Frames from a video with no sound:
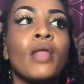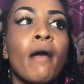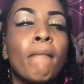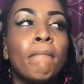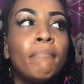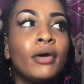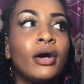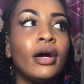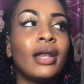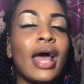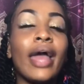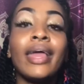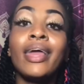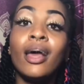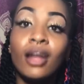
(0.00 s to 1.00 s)
But I
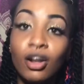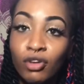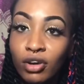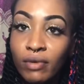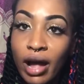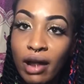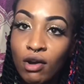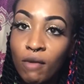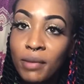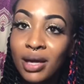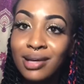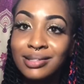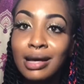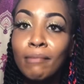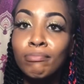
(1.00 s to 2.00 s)
cannot do it right now
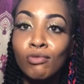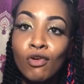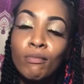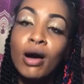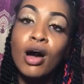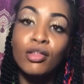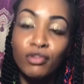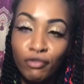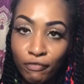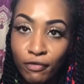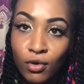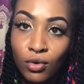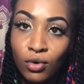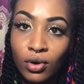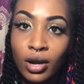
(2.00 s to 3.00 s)
because I broke my other
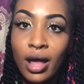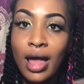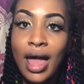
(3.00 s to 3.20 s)
phone